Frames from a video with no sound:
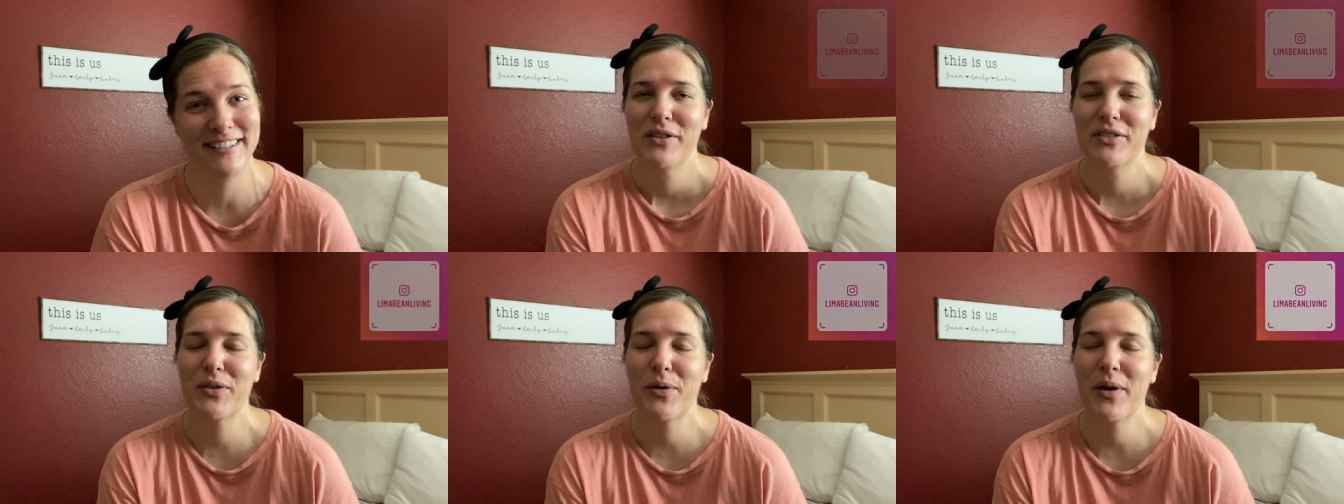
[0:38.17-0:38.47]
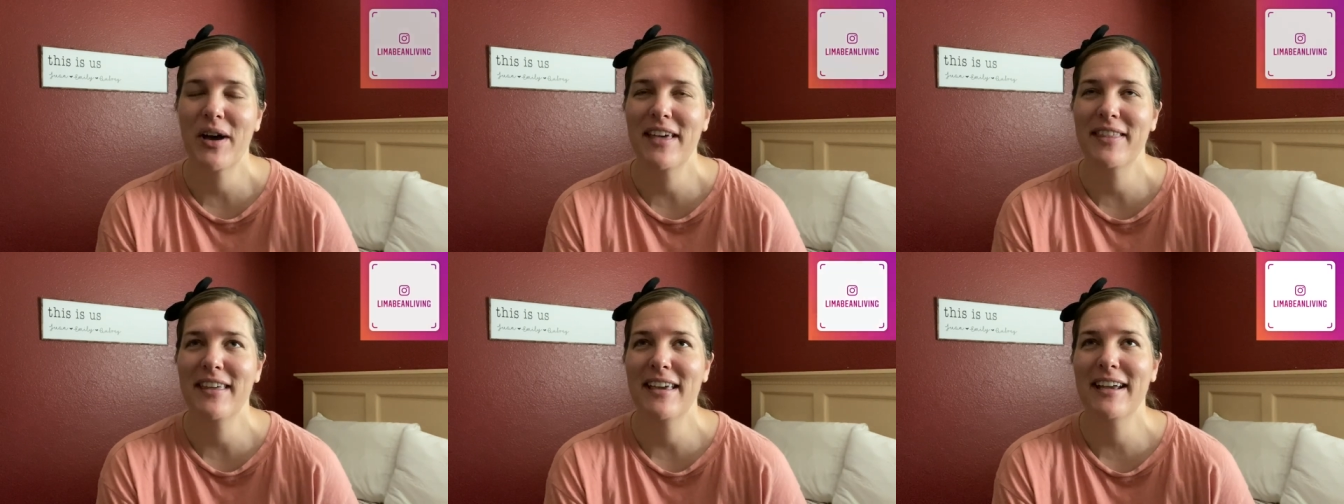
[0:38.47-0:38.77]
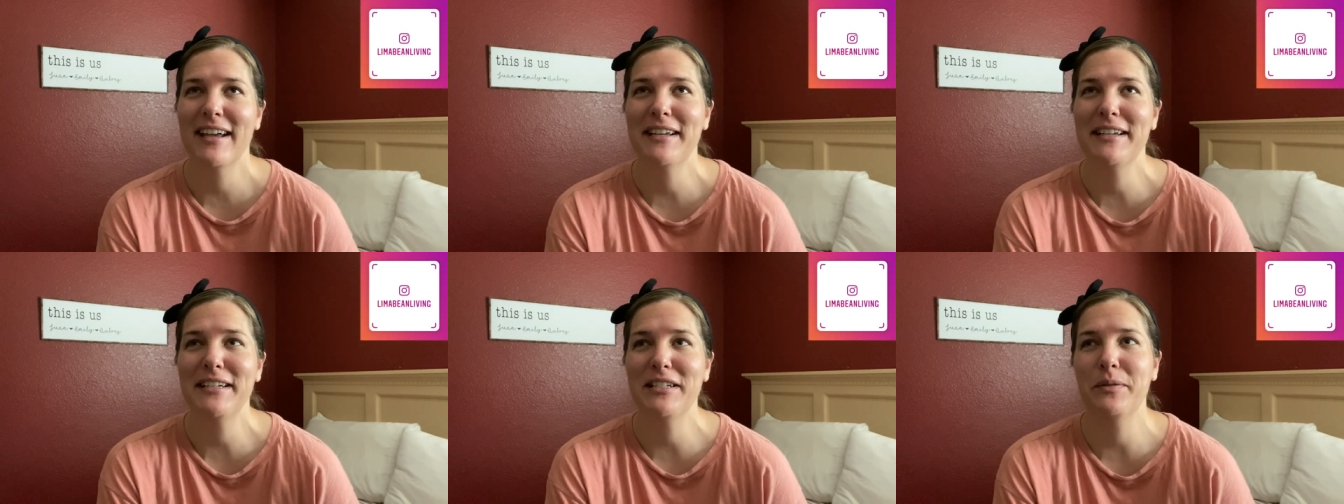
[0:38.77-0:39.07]
So I think
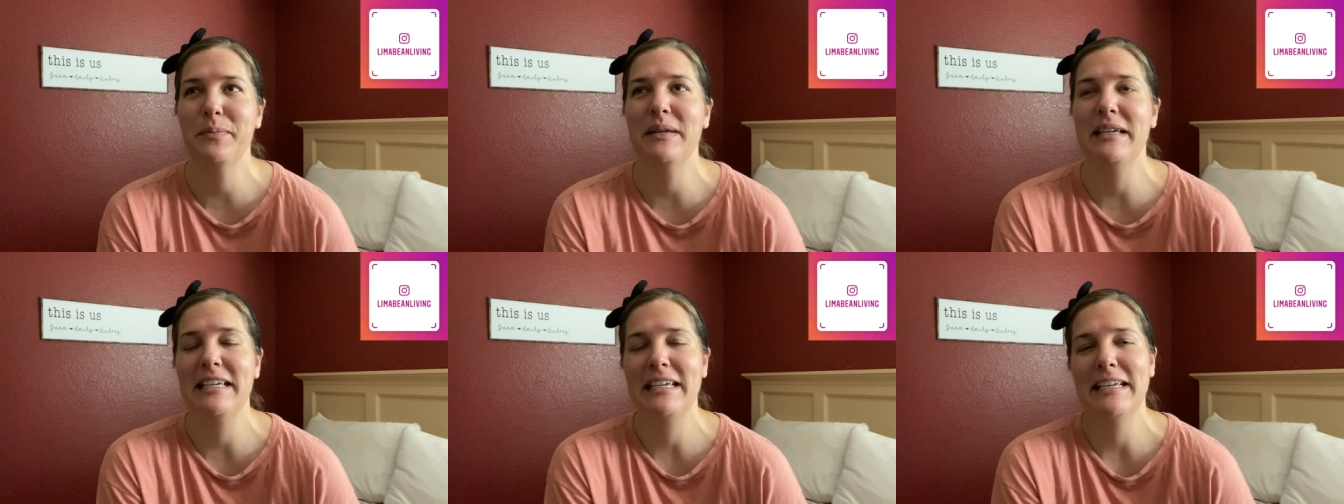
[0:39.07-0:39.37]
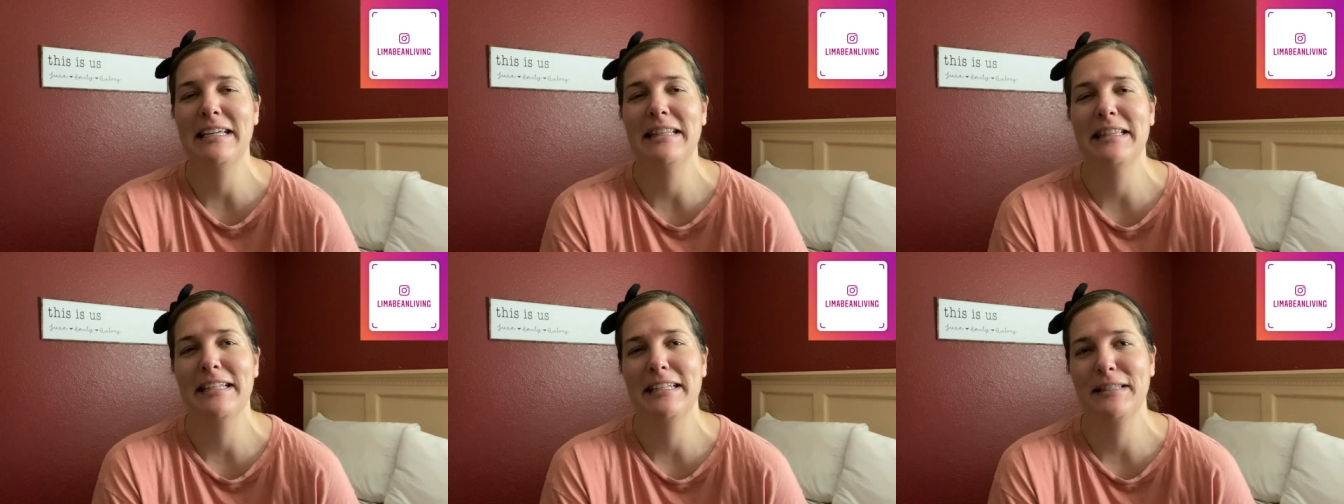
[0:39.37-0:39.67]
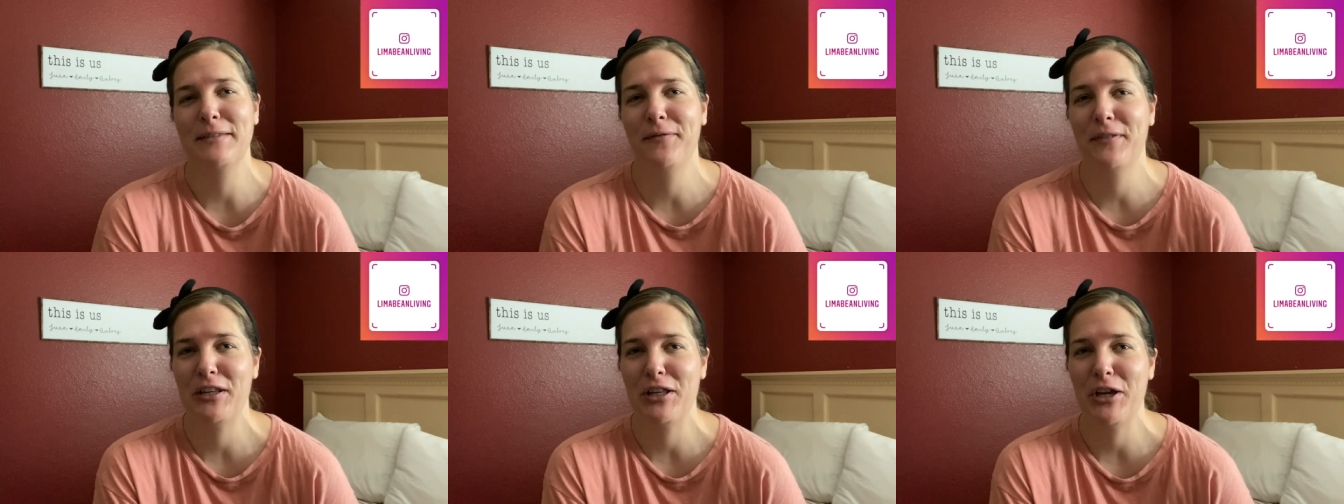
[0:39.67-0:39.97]
I need to begin this
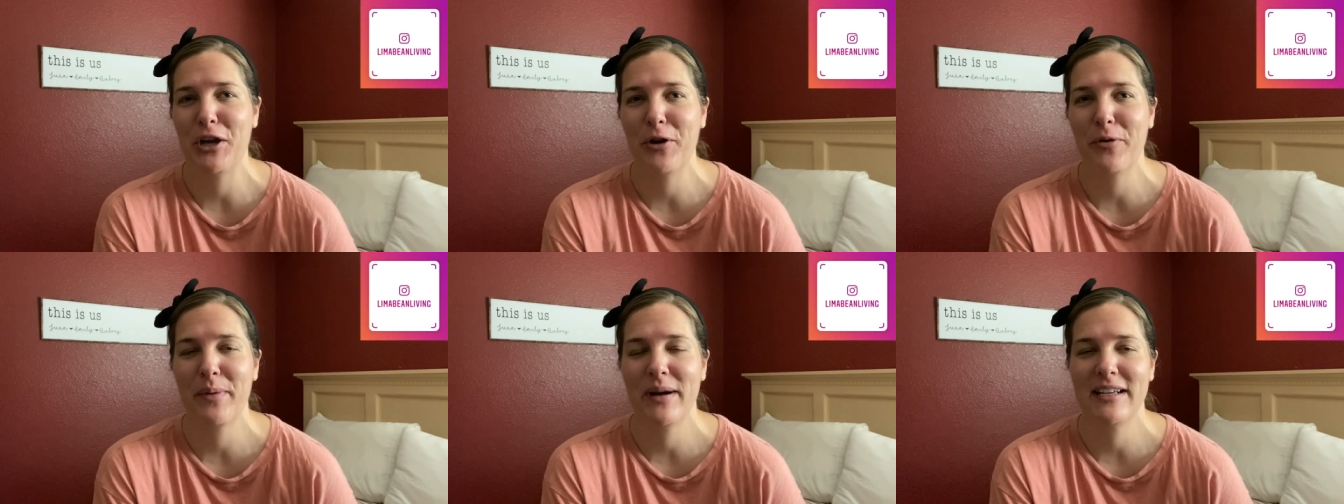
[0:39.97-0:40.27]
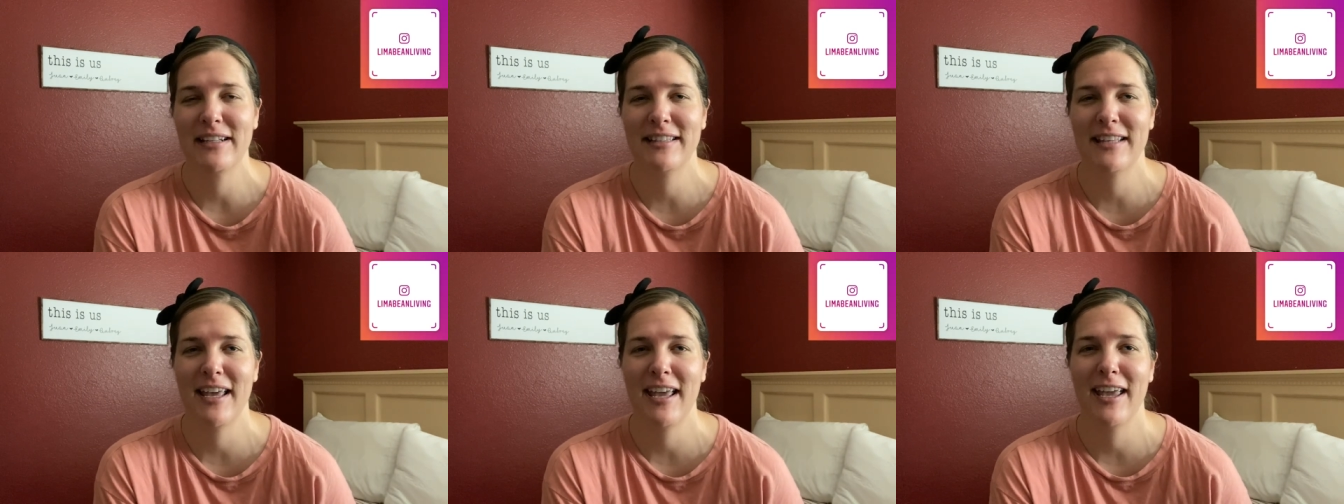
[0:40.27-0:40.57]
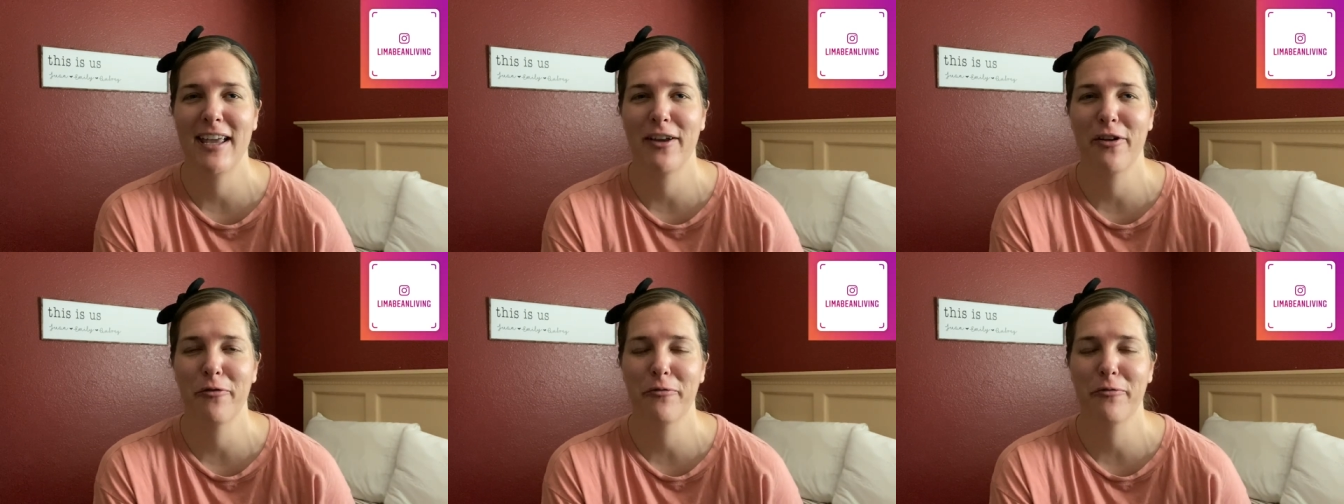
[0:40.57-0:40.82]
video by saying